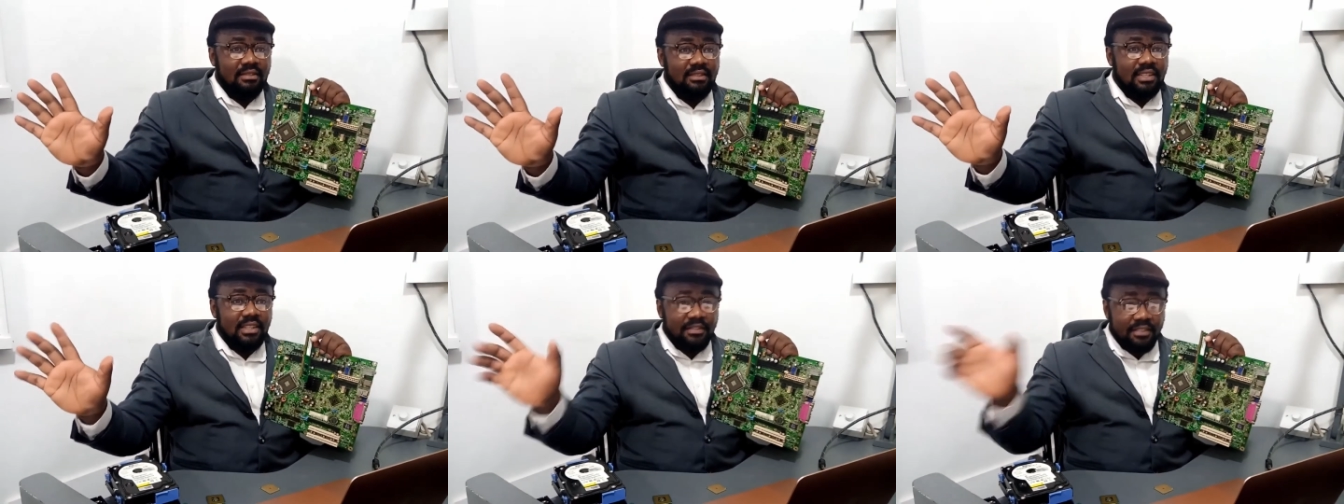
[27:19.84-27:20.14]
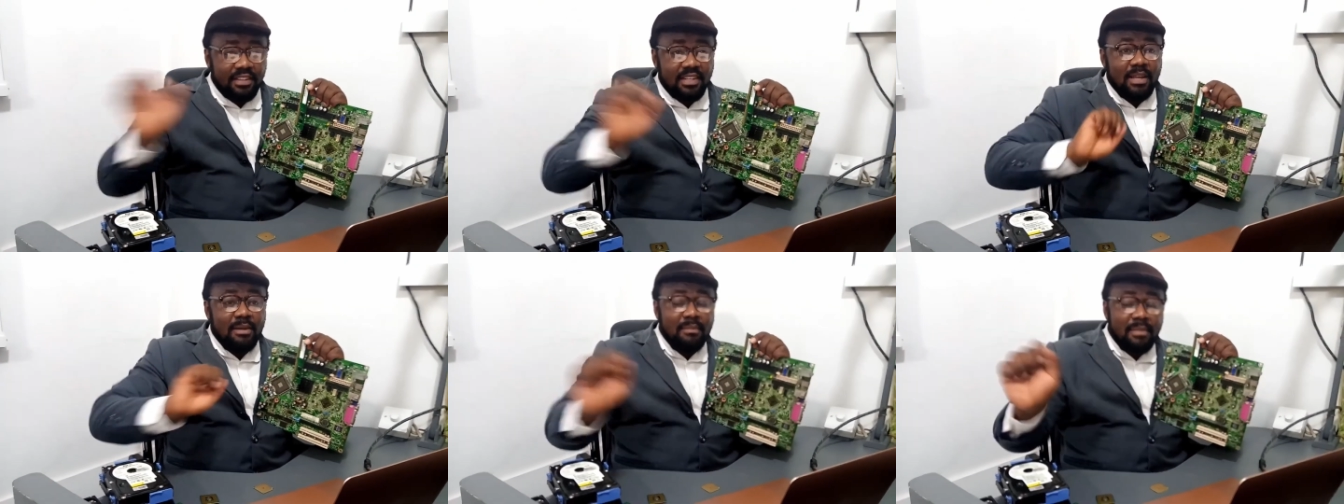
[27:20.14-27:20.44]

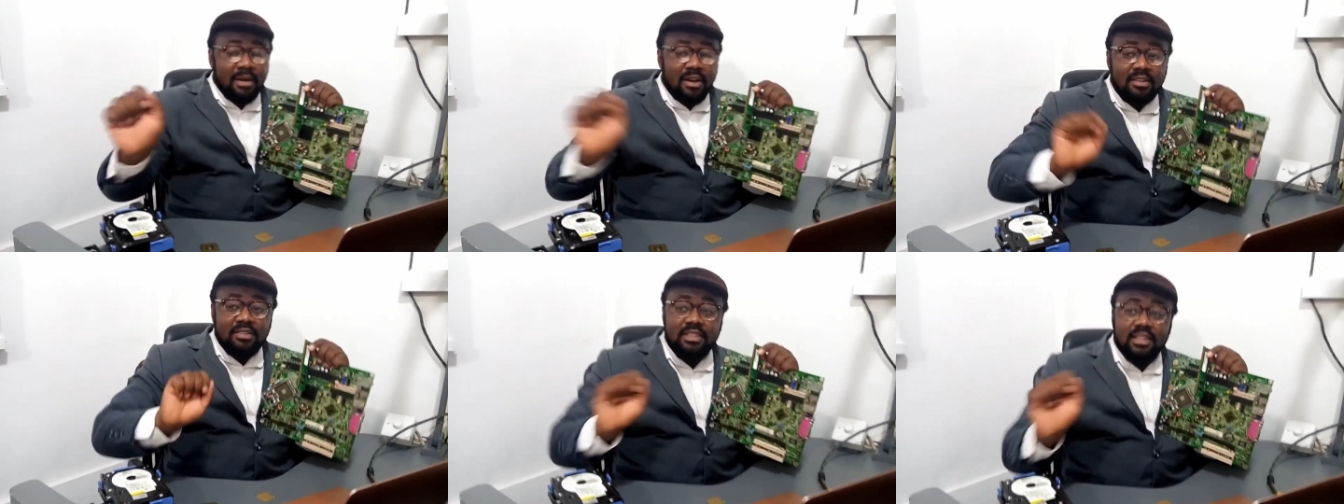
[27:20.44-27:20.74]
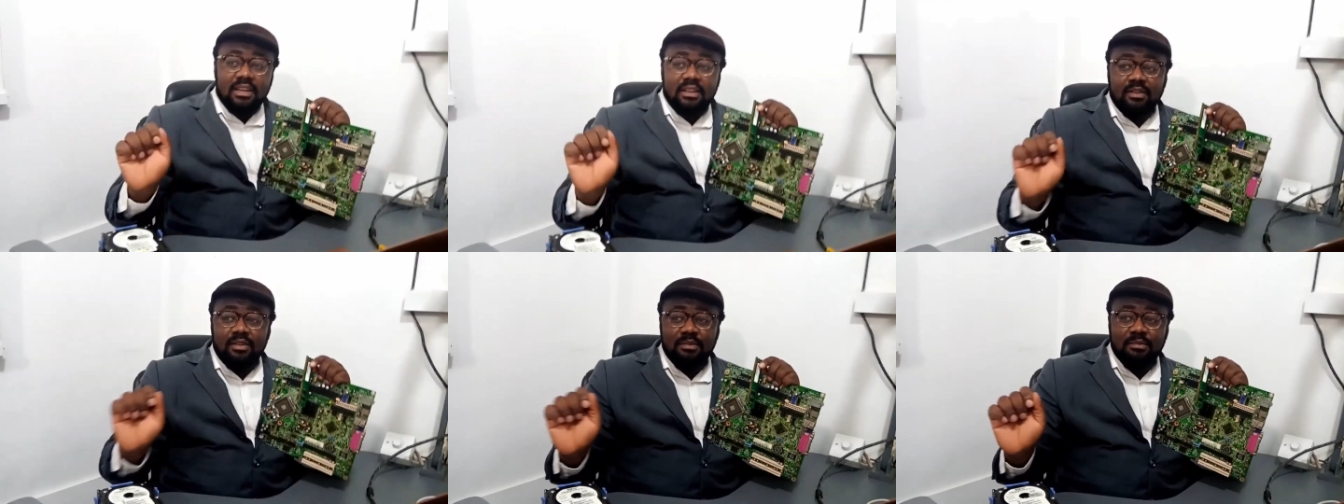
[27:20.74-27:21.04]
Even the mouse
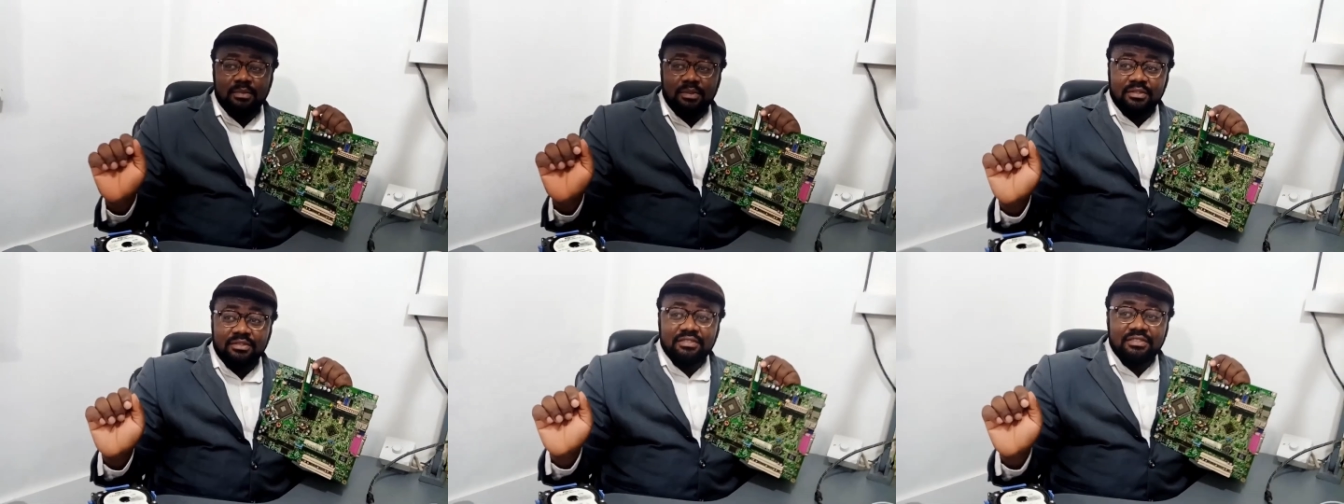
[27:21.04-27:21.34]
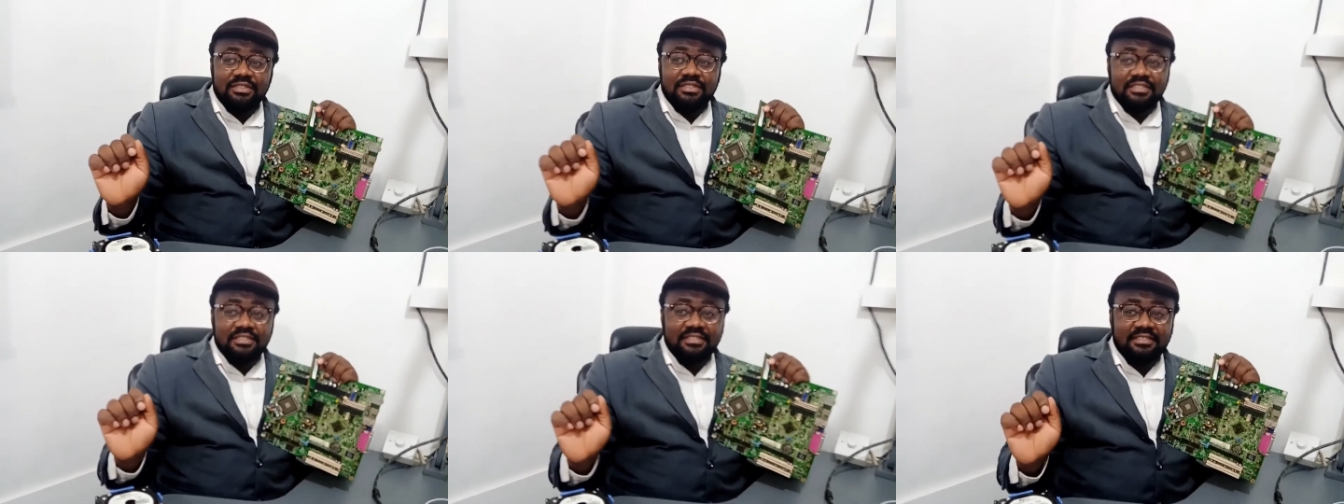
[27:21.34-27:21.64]
cannot
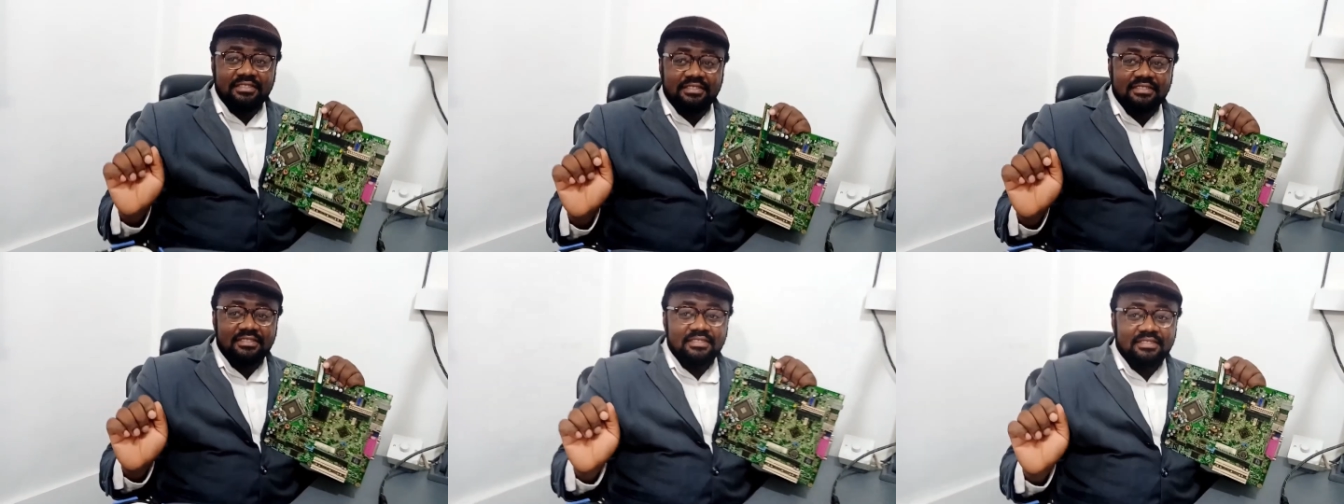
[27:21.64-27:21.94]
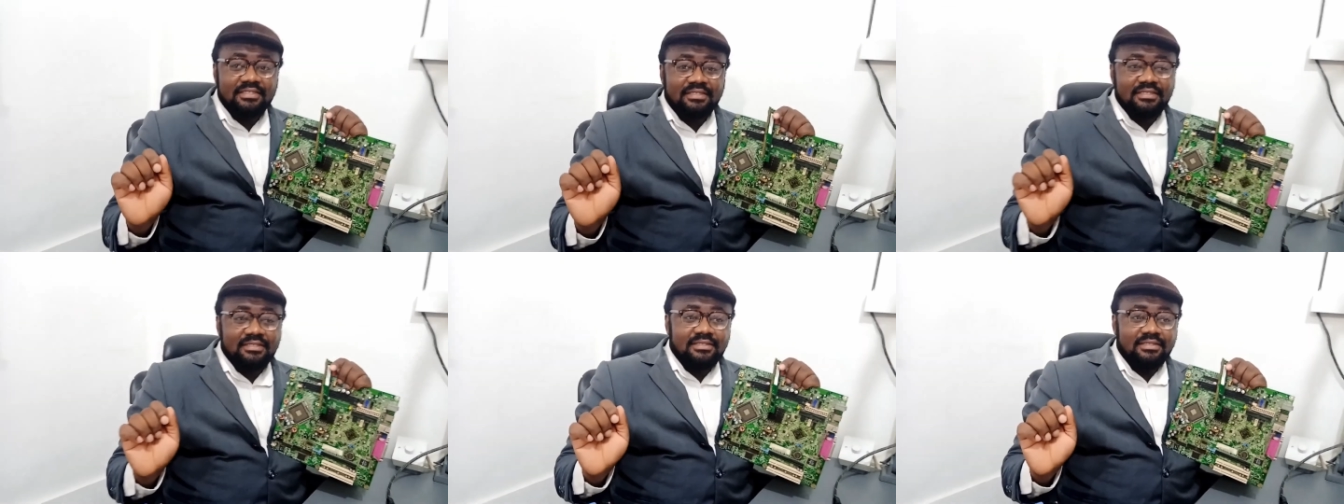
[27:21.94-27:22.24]
move.
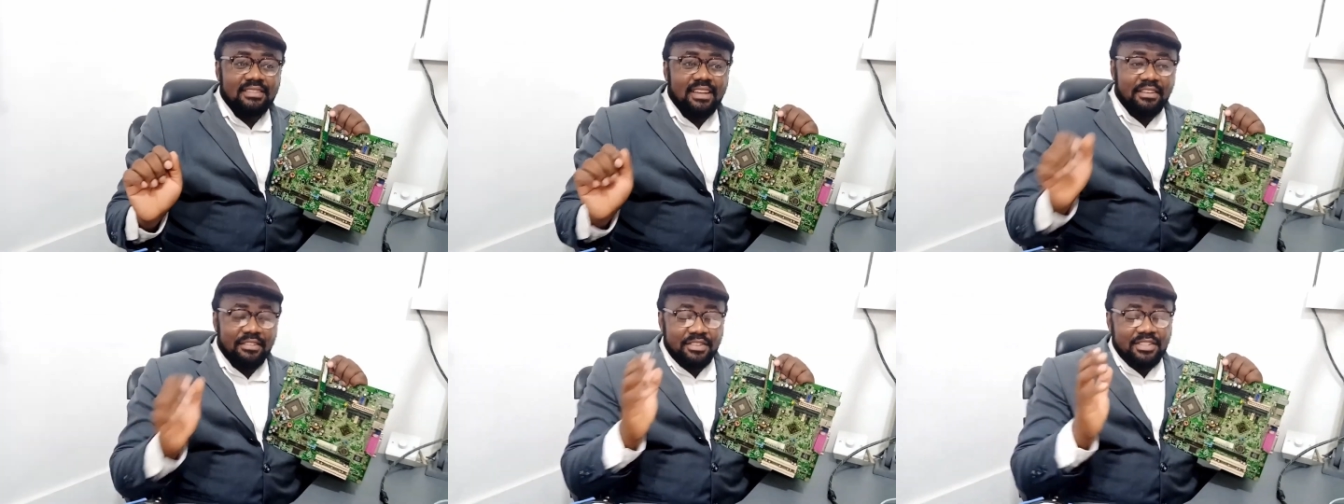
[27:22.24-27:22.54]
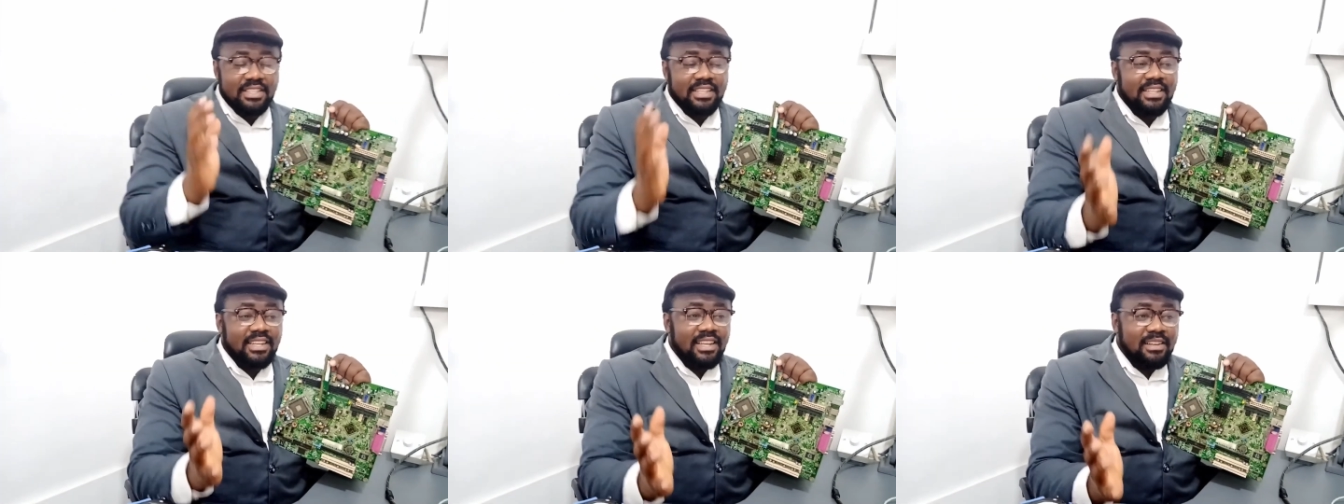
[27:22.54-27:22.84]
Have you
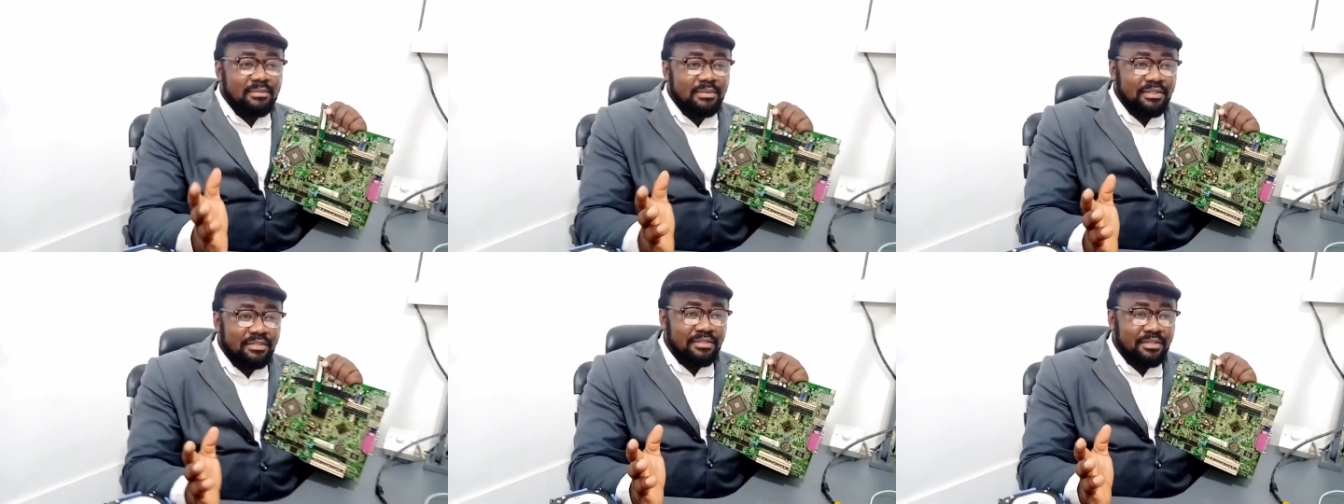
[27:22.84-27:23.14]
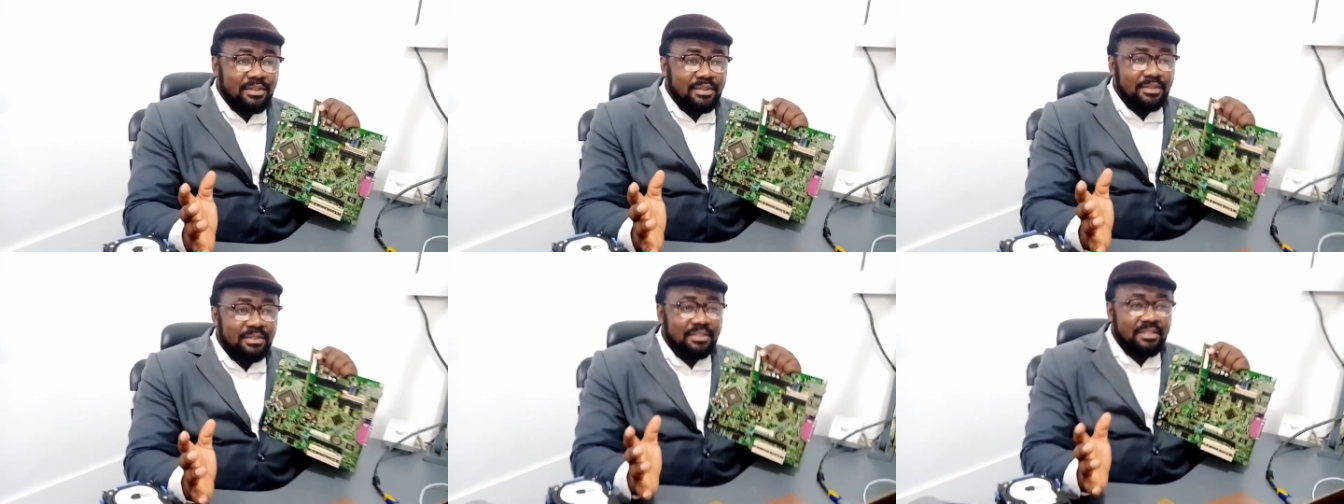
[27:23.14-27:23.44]
seen that
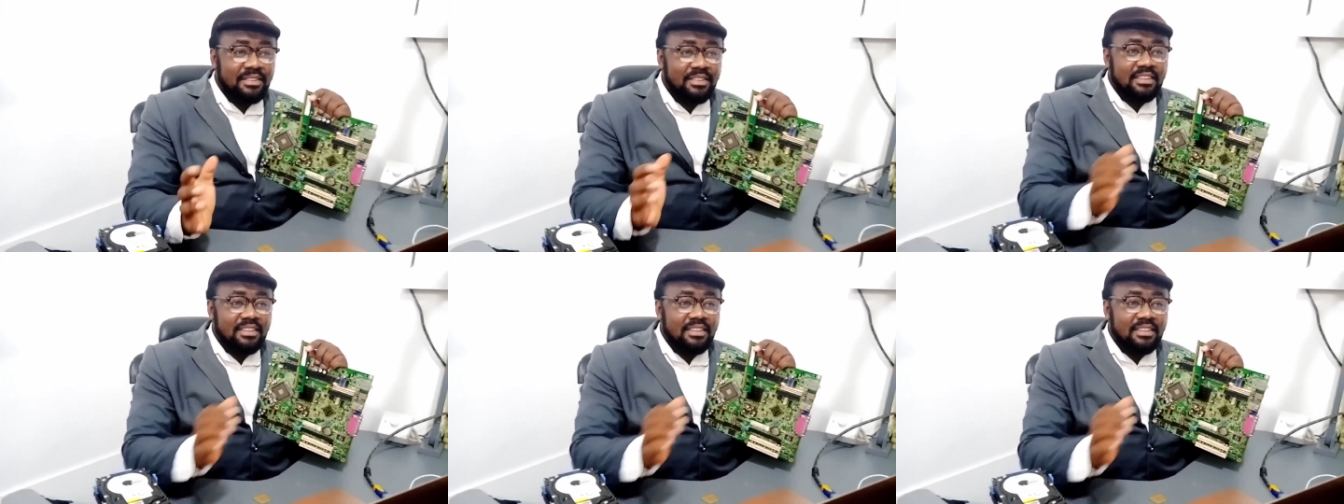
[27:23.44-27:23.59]
before?